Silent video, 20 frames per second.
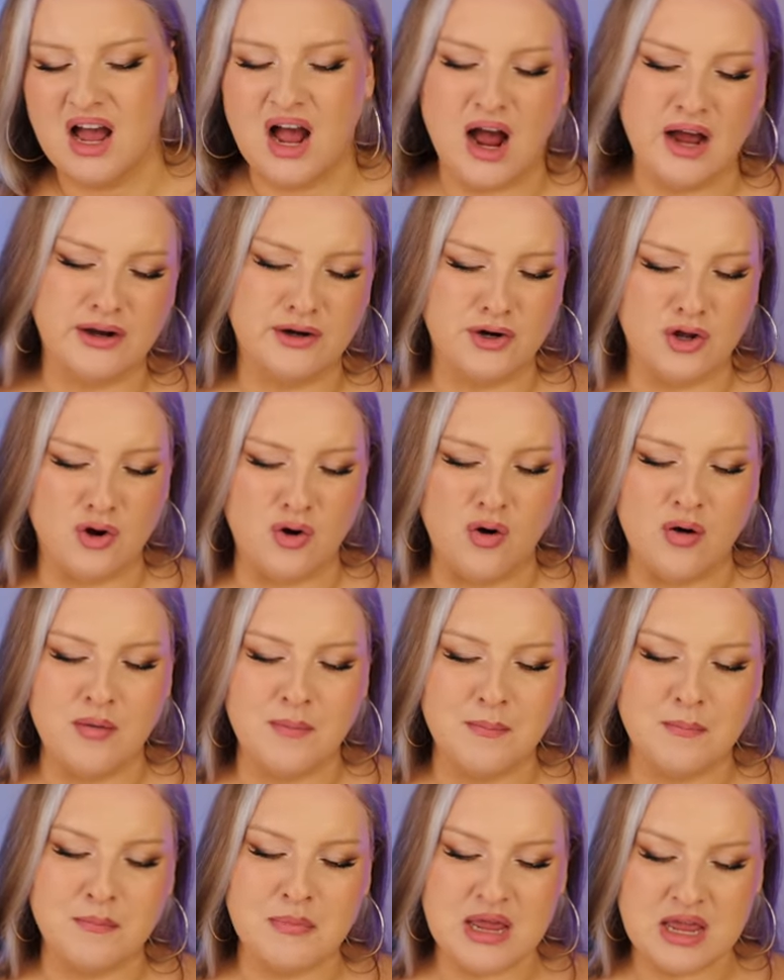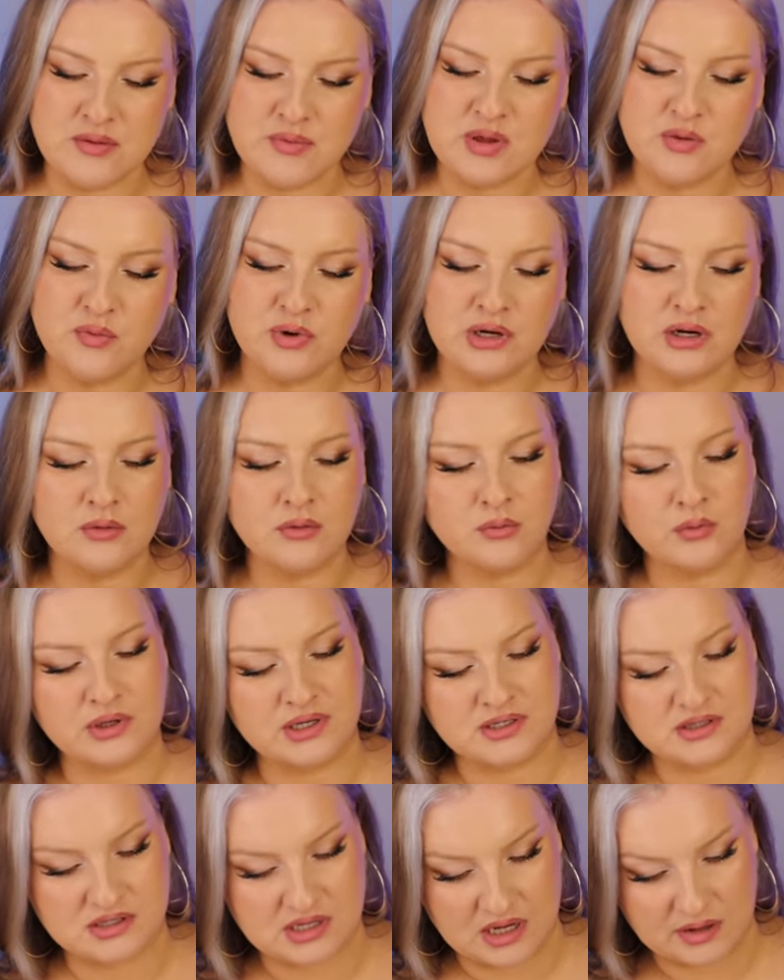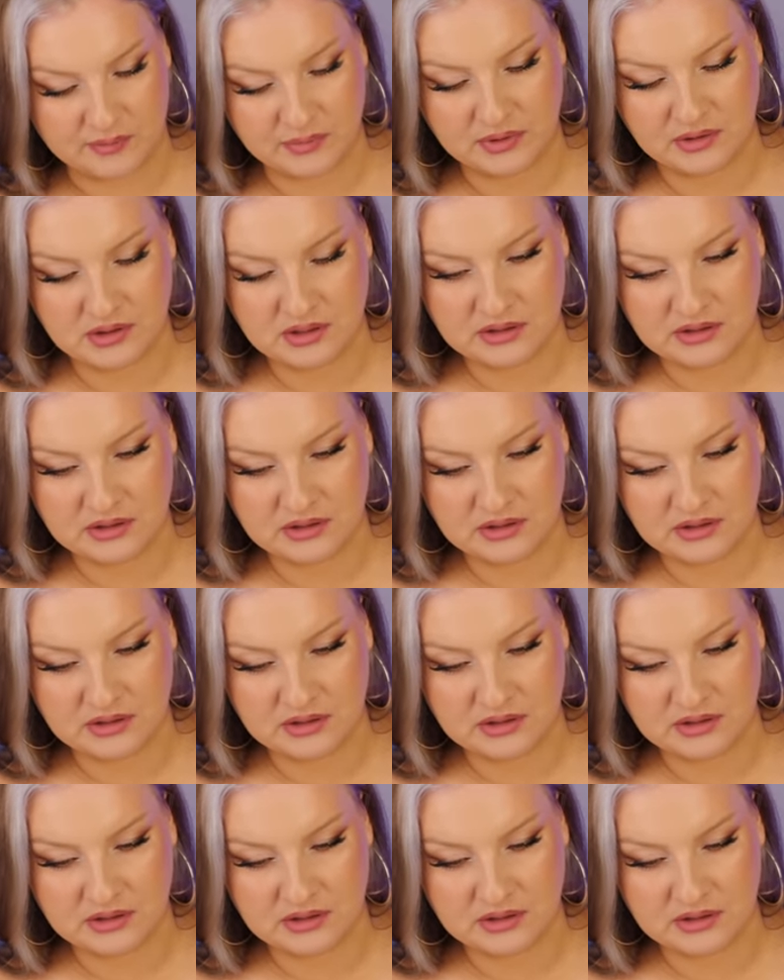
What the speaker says: I don't know. Maybe one I would want a sample